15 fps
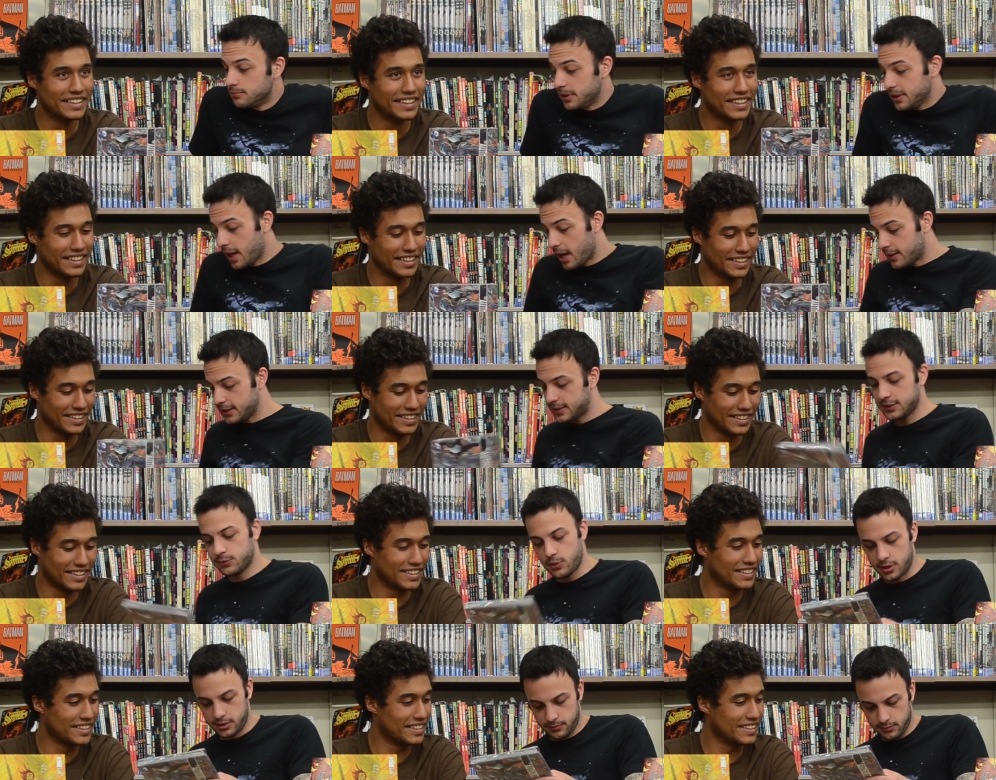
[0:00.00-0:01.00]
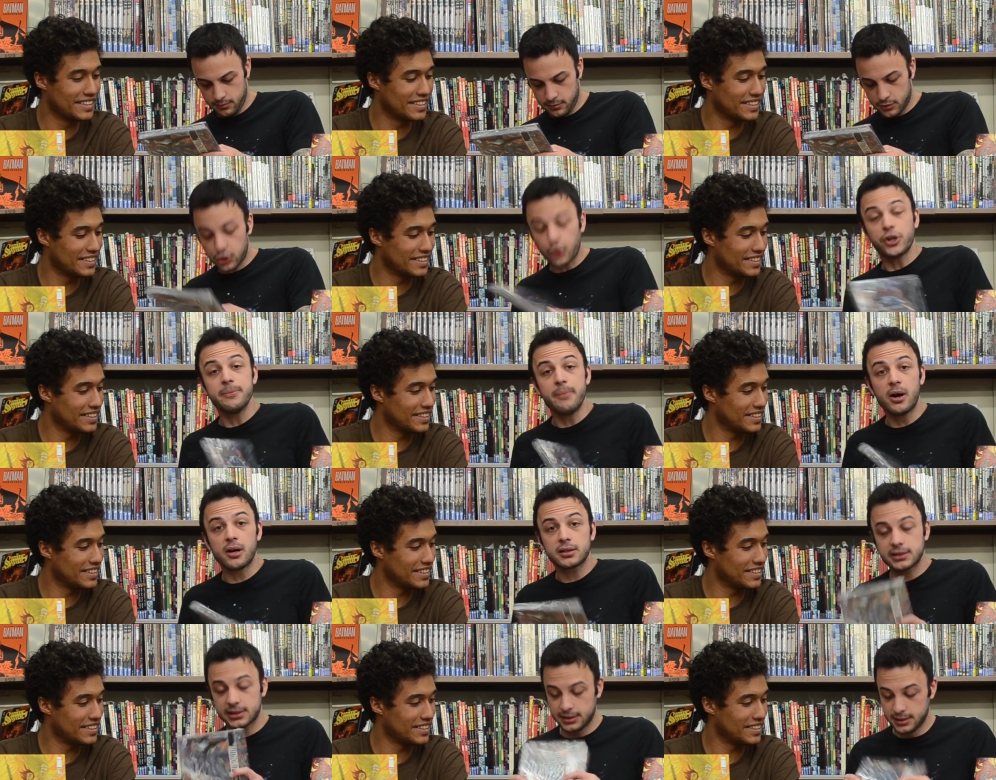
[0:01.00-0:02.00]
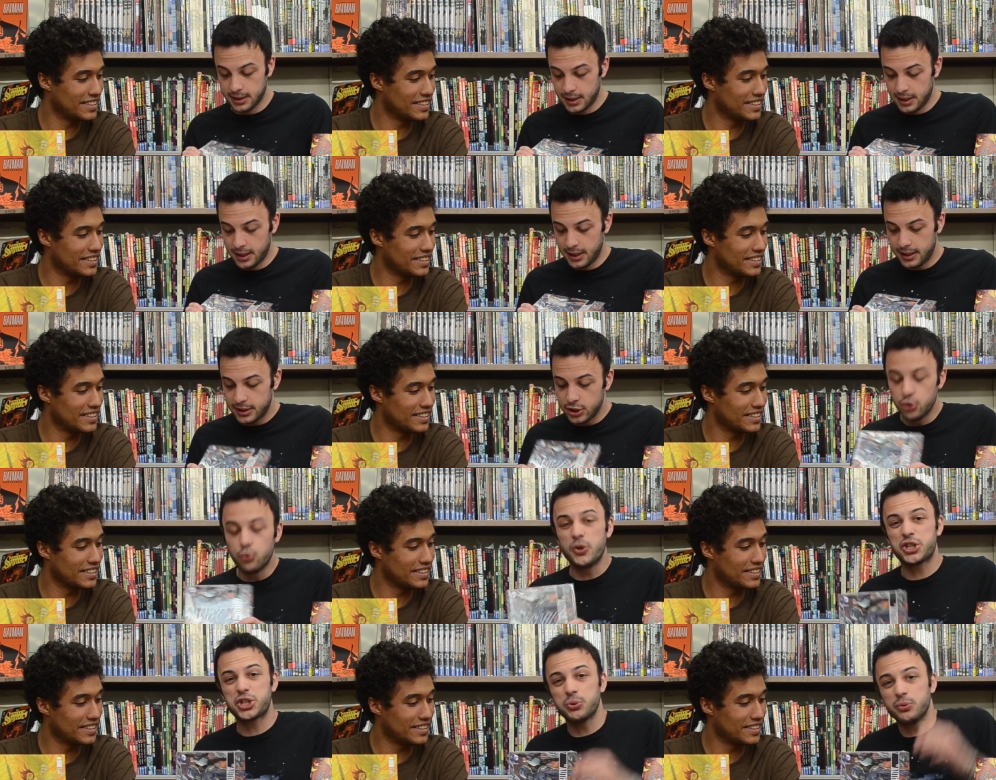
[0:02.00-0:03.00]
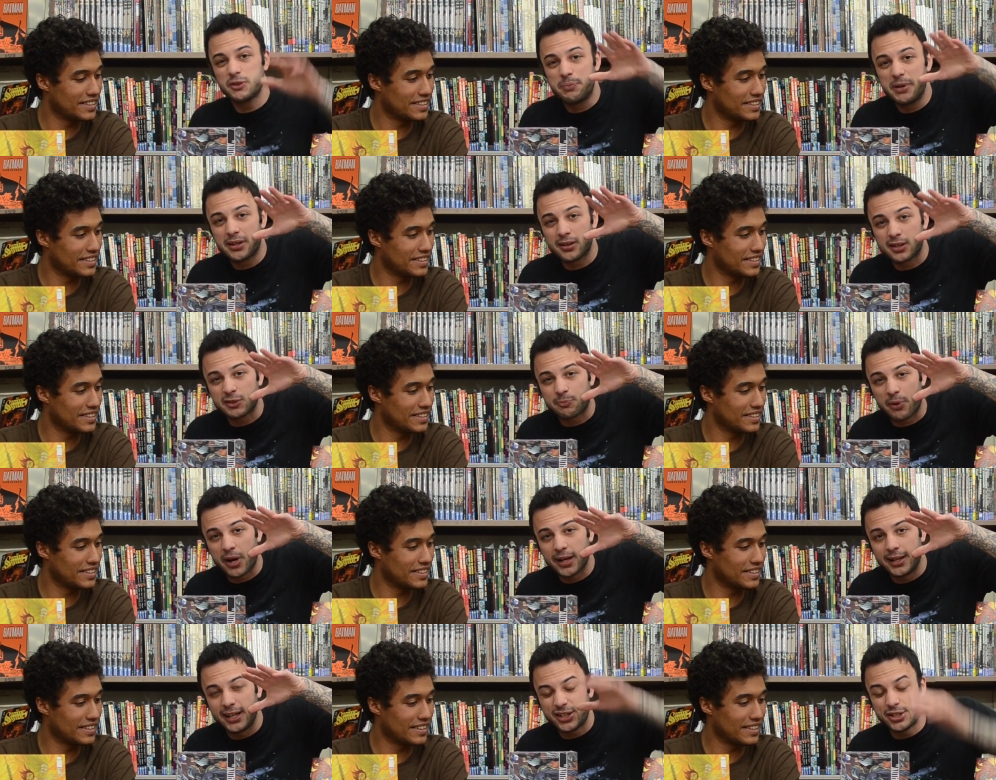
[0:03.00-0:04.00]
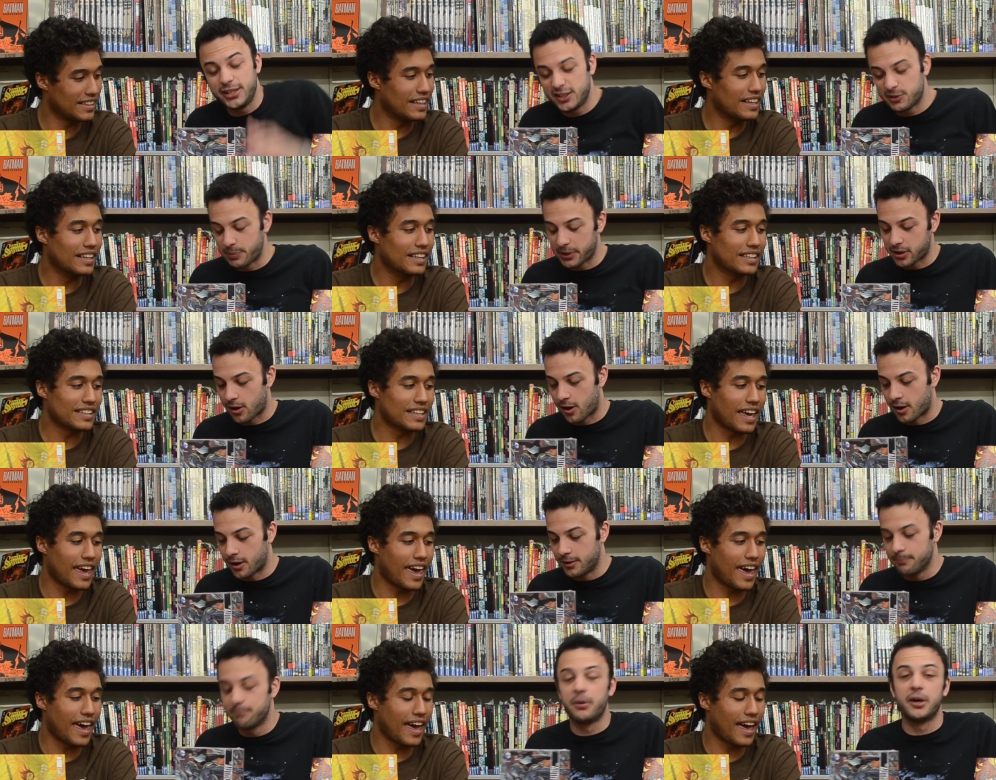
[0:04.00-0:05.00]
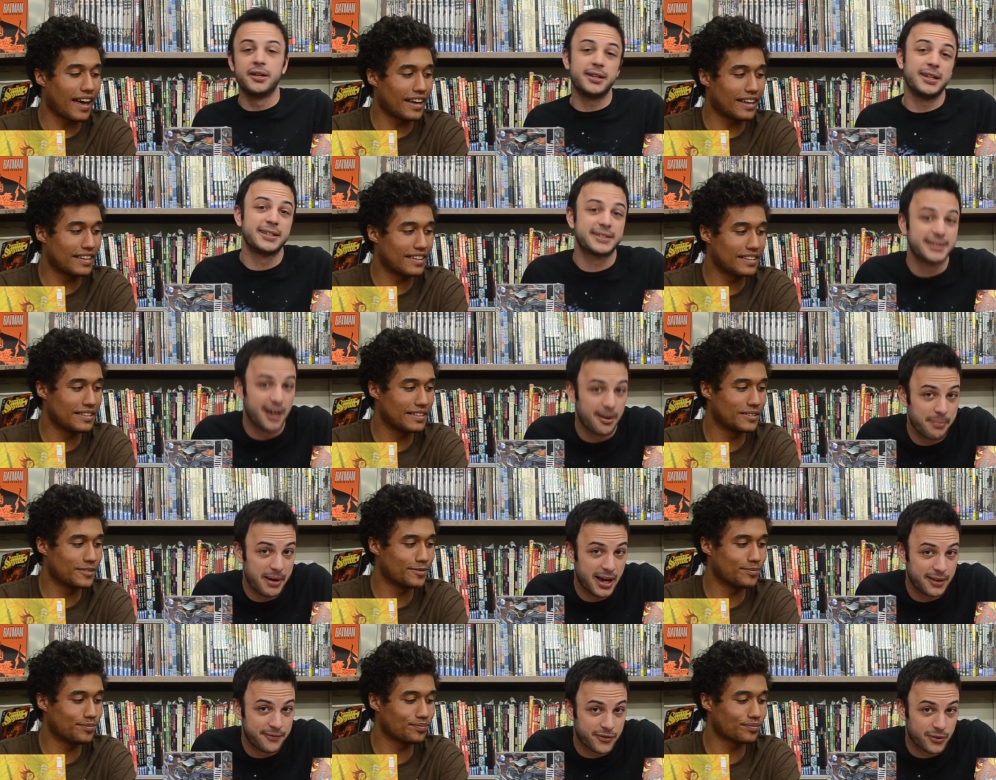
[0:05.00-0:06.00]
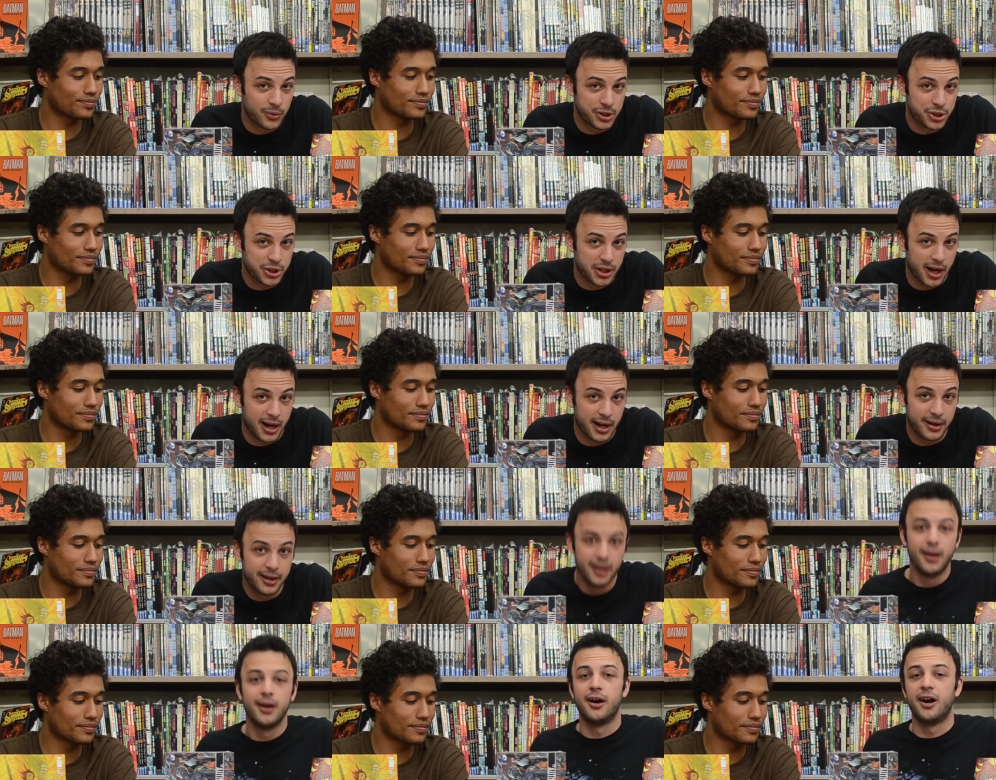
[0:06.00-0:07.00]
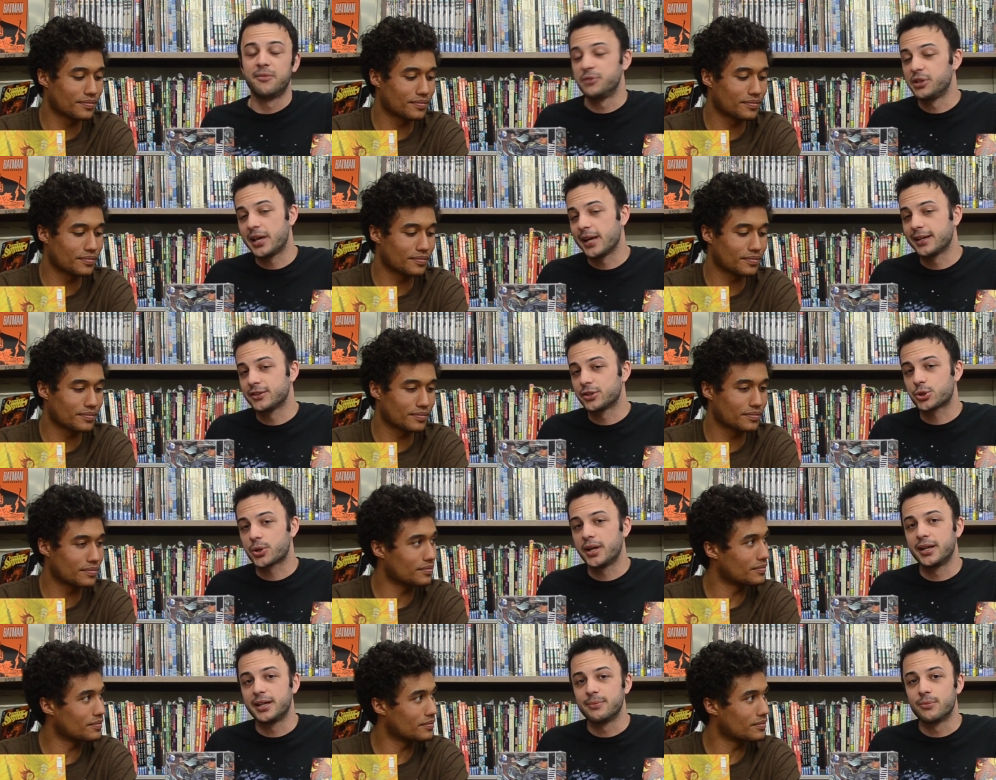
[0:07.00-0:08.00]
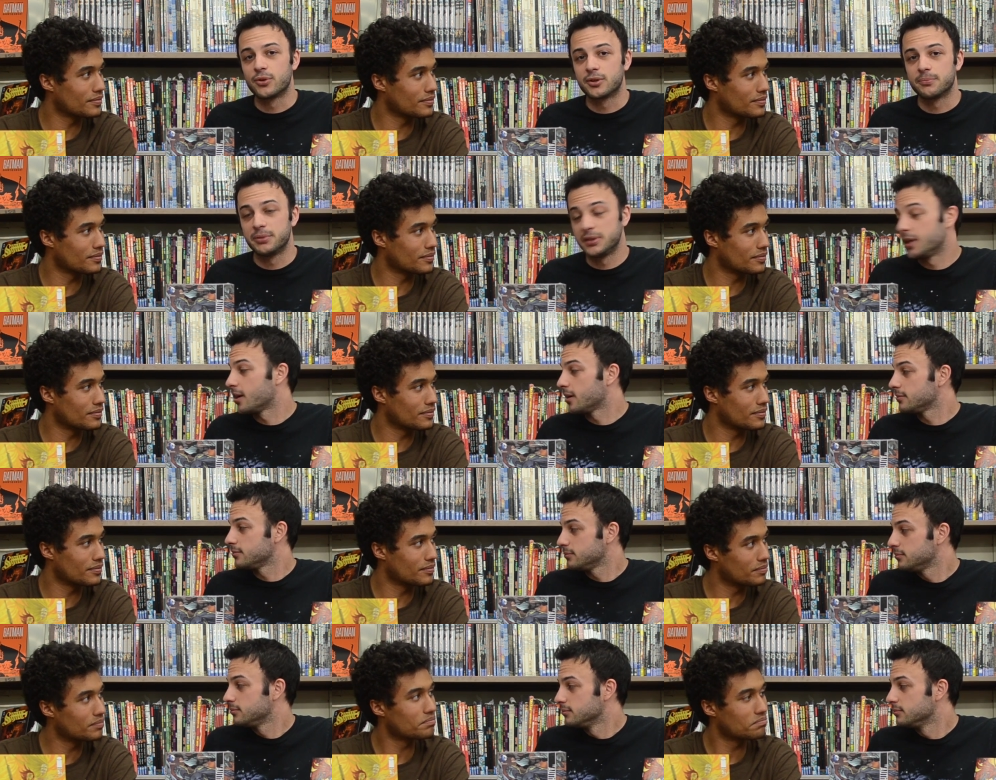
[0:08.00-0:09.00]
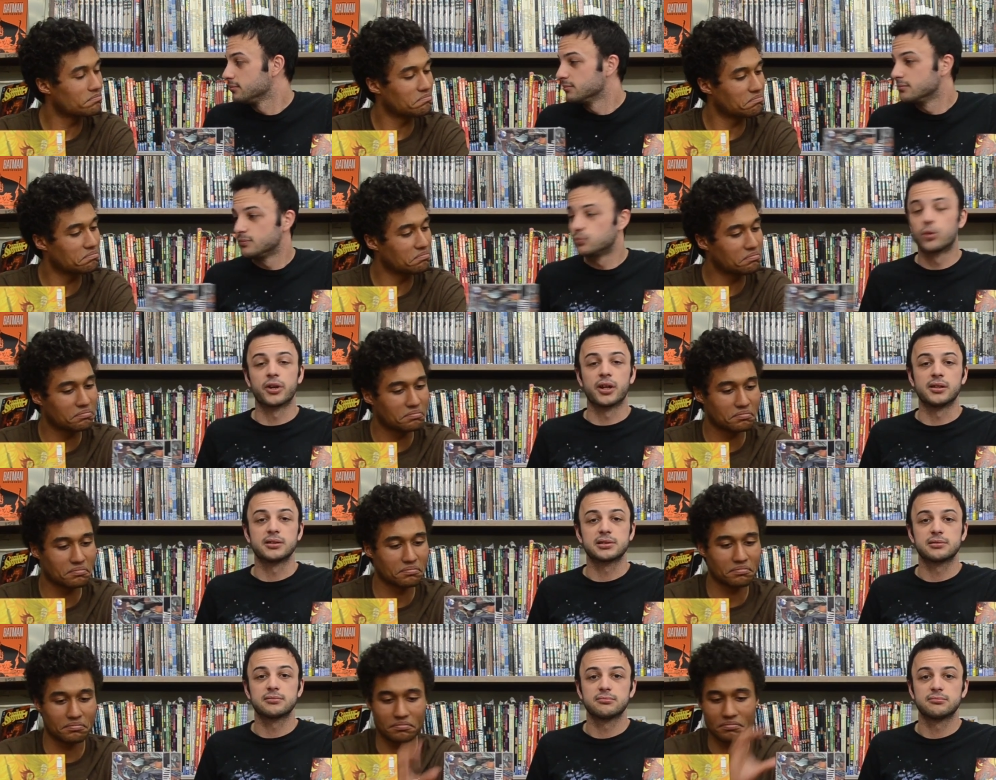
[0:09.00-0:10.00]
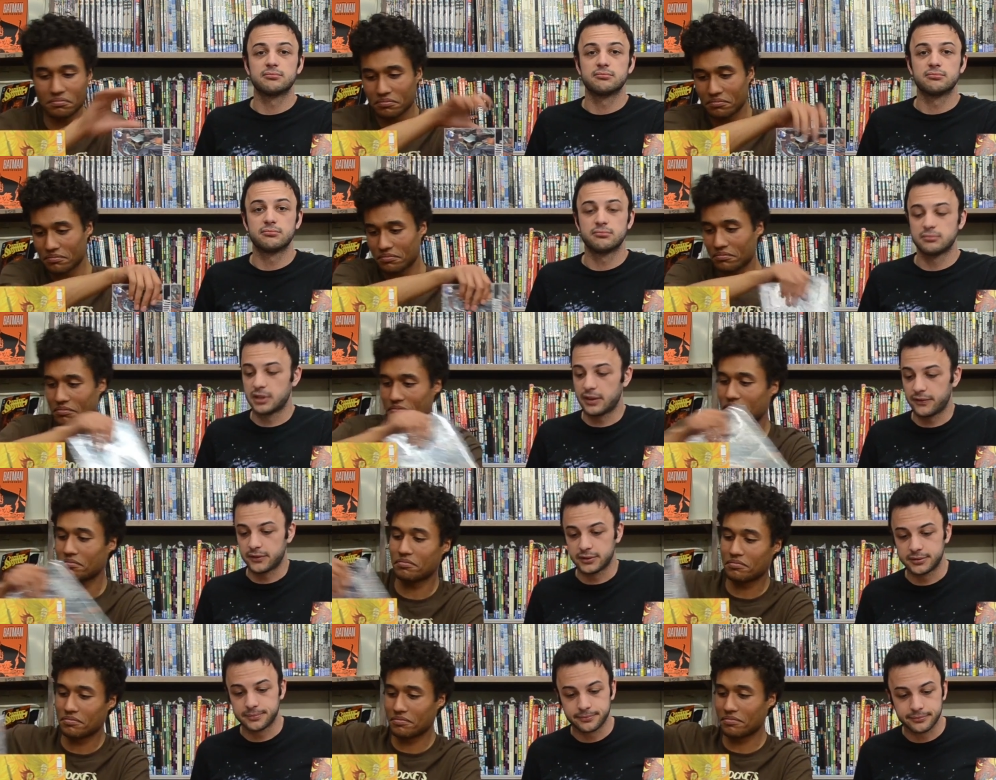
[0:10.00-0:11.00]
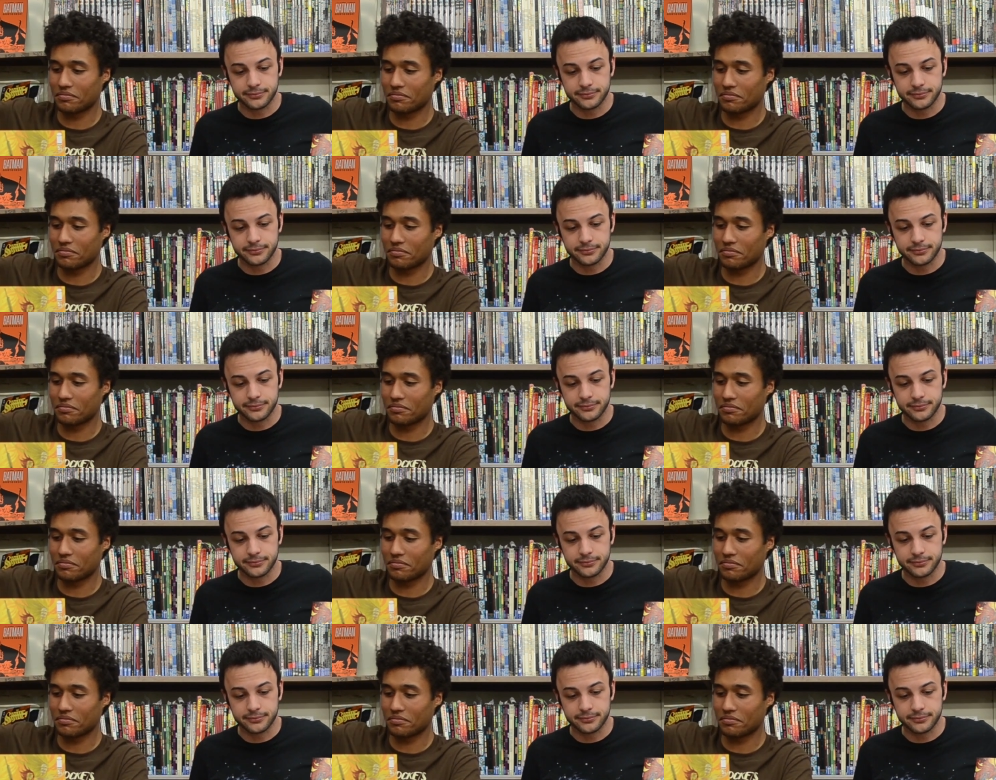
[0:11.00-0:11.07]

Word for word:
Speaker 1: But yeah, this is what thirty bucks you wish it was bigger because Bryan Hitch needs bigger art, yeah. but it's not bad for what you got. Um, you can't get the trade anymore, but yeah, Warren definitely.